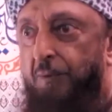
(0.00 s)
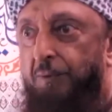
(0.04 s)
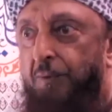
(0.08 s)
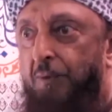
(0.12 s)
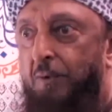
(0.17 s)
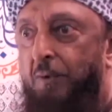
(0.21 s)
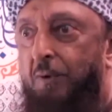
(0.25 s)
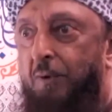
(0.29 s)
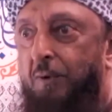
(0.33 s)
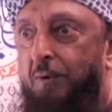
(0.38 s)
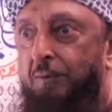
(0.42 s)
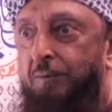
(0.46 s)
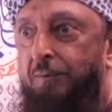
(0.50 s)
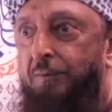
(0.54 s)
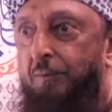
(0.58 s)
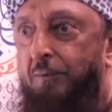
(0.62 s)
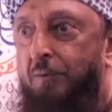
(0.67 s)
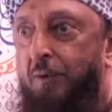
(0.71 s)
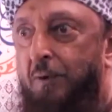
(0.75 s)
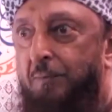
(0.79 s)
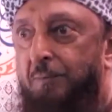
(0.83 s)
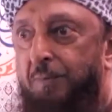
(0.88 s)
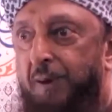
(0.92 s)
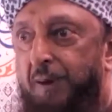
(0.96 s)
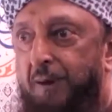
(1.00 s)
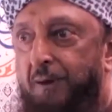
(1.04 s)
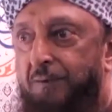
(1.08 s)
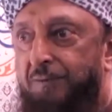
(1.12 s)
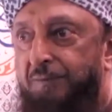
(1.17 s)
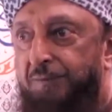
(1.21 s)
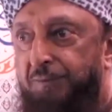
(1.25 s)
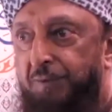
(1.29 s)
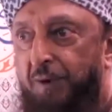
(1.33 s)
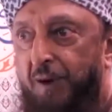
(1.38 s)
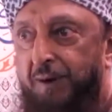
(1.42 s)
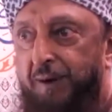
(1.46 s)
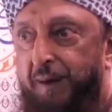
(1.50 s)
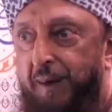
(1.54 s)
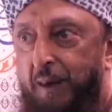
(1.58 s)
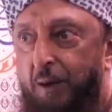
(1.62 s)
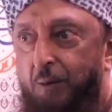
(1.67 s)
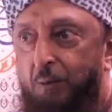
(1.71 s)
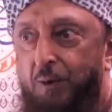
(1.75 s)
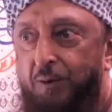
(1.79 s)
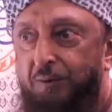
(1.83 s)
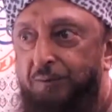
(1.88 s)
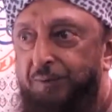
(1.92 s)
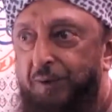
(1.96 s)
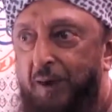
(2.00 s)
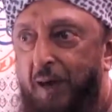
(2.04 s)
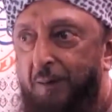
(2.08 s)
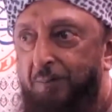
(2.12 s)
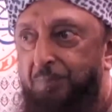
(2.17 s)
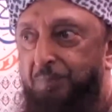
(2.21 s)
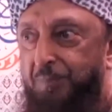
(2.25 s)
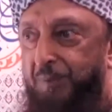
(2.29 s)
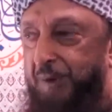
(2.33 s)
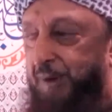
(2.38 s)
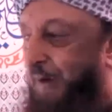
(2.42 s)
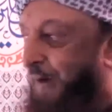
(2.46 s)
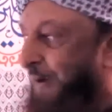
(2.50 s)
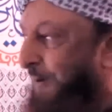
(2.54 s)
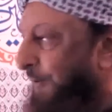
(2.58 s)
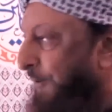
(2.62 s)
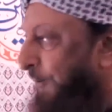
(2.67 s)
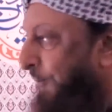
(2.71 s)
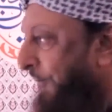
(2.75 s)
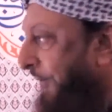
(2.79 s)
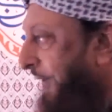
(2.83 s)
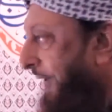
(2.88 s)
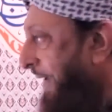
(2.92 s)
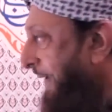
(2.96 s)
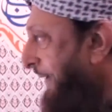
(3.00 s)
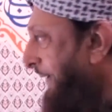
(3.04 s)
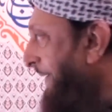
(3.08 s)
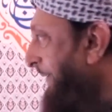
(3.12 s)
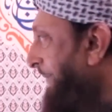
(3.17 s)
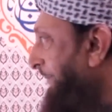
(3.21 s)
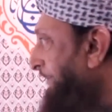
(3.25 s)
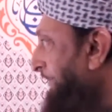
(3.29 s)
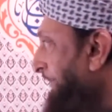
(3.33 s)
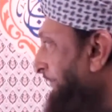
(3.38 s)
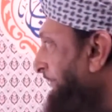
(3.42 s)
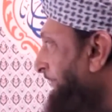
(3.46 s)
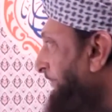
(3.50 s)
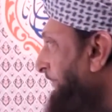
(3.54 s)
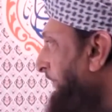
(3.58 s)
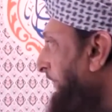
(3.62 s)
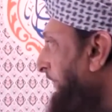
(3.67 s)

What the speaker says: for those who have been studying what's happening in the world